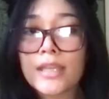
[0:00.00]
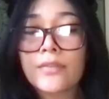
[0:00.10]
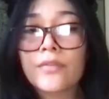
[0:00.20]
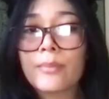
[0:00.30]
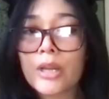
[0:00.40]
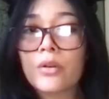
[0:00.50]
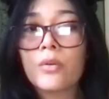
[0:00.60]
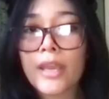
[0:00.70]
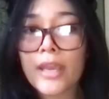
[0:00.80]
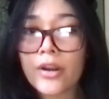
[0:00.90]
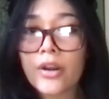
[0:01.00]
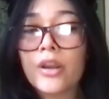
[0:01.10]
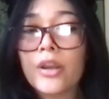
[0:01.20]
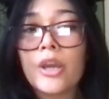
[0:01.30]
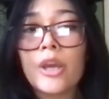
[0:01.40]
need for medical
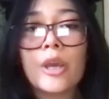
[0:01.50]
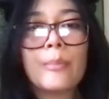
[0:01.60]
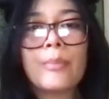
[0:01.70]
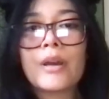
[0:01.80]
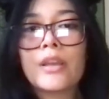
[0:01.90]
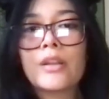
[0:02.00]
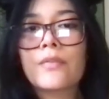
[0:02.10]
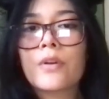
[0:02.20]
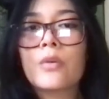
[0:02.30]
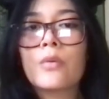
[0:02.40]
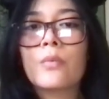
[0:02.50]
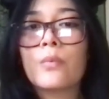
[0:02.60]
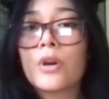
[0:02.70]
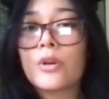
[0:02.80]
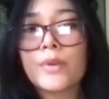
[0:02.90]
care, but either for
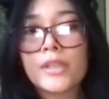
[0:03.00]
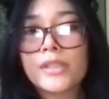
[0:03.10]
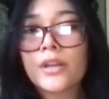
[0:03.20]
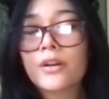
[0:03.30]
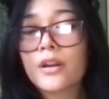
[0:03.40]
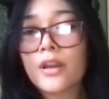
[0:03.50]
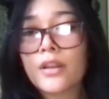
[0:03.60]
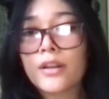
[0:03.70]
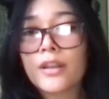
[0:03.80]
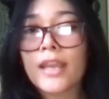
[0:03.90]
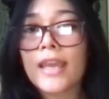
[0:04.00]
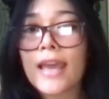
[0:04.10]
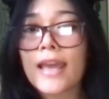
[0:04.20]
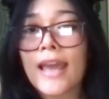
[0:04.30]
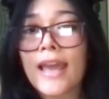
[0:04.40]
one reason or another, they
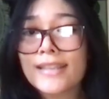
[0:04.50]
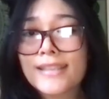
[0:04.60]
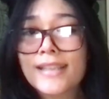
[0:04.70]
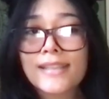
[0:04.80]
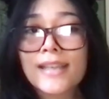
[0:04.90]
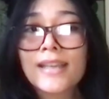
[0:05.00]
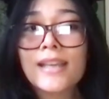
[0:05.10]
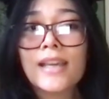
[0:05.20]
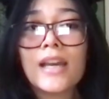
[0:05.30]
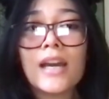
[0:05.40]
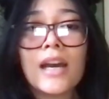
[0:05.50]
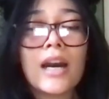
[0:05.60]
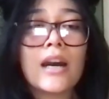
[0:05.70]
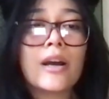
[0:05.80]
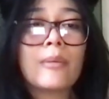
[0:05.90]
can't access it.
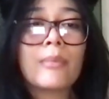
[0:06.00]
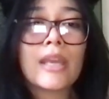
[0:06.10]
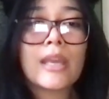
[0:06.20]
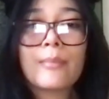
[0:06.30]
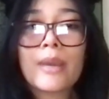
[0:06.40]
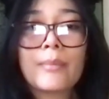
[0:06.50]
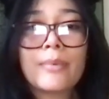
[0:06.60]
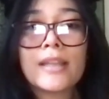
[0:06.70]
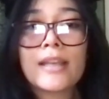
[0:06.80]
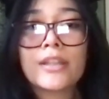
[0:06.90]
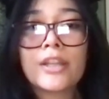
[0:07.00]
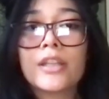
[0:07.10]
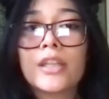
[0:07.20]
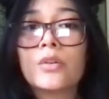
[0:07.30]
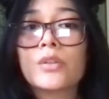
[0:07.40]
It might be that
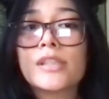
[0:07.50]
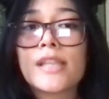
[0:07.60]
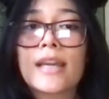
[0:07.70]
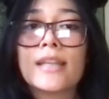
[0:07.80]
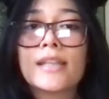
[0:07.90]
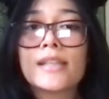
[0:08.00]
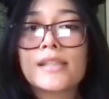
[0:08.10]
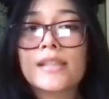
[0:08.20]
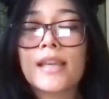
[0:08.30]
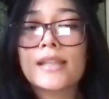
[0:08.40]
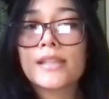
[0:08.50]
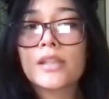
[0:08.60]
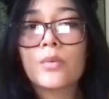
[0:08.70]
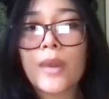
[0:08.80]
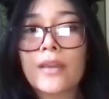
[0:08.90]
their legal status gets
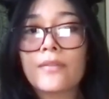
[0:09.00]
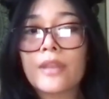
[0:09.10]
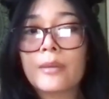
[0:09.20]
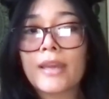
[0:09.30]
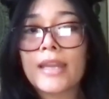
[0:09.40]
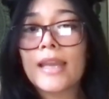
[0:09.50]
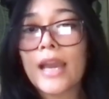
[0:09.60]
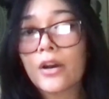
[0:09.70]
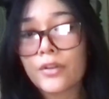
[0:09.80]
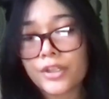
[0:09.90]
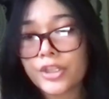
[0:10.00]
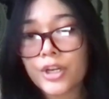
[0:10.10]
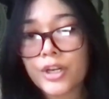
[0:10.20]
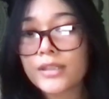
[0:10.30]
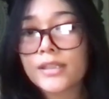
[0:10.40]
in the way of them getting health
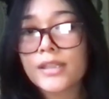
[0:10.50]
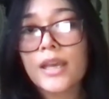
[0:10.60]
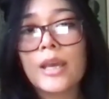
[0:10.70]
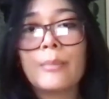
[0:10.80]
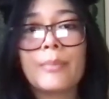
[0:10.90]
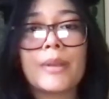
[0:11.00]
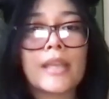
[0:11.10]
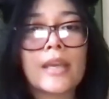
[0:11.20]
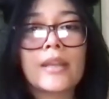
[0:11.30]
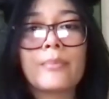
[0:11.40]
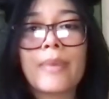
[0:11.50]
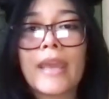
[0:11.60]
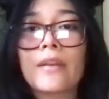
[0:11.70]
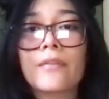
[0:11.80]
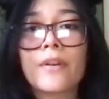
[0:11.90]
insurance, but then
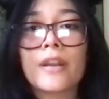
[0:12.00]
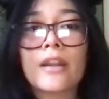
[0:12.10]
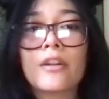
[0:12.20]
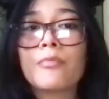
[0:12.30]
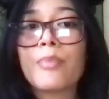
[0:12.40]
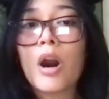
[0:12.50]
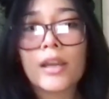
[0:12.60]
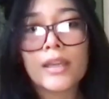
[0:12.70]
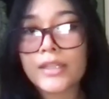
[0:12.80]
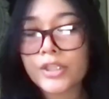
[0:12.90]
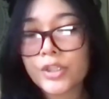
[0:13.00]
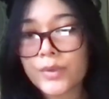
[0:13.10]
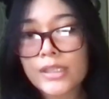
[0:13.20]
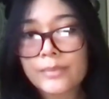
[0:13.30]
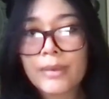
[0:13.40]
paying for it out of pocket is too
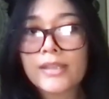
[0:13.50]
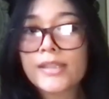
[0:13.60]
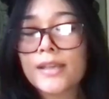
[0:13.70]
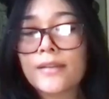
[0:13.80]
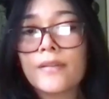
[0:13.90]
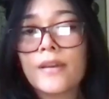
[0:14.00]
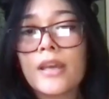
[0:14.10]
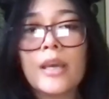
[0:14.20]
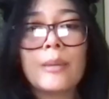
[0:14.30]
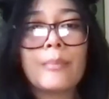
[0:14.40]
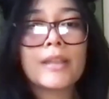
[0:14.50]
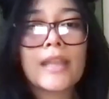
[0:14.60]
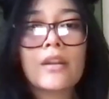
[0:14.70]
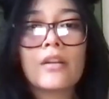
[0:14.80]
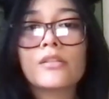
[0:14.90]
expensive. But
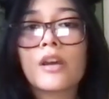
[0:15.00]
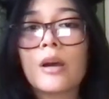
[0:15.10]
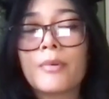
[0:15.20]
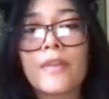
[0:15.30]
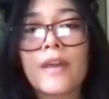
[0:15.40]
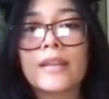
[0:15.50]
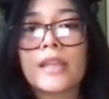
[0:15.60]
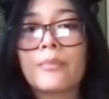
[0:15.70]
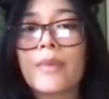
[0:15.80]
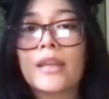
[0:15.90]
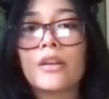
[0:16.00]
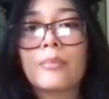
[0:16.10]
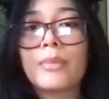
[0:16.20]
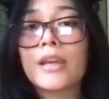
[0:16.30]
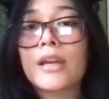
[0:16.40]
then on top of that, they might
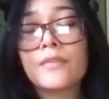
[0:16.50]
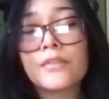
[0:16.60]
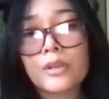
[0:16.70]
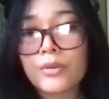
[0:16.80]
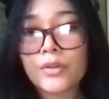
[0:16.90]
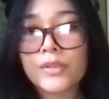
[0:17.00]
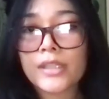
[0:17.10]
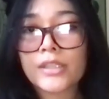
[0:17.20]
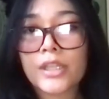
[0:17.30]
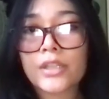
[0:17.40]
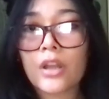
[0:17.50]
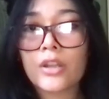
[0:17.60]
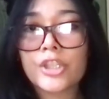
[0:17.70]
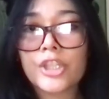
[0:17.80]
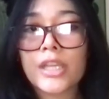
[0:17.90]
not be comfortable using
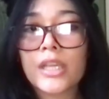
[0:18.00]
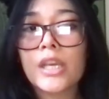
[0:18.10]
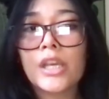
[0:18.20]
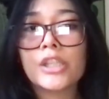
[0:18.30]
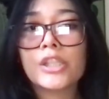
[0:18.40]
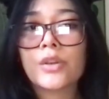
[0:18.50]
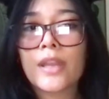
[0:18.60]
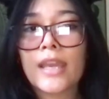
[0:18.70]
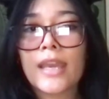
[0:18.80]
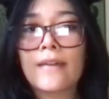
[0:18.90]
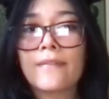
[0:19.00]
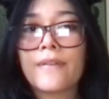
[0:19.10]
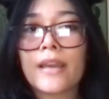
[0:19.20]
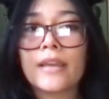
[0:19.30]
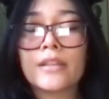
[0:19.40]
technology, so they can't
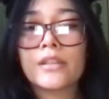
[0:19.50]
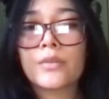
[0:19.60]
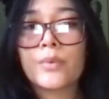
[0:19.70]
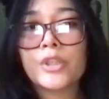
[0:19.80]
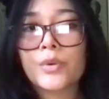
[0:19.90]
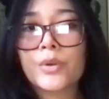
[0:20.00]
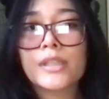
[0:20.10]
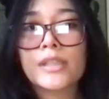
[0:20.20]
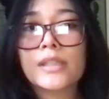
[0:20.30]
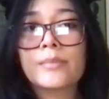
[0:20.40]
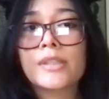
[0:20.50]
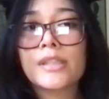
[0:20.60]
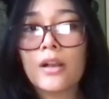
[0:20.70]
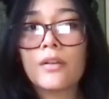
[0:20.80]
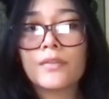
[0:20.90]
find resources
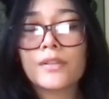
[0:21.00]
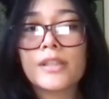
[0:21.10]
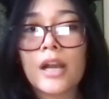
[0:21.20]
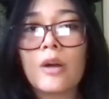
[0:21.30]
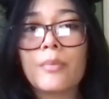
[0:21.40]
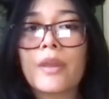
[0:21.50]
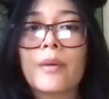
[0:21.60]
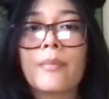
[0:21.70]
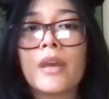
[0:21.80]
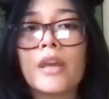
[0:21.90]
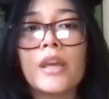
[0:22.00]
themselves to help them.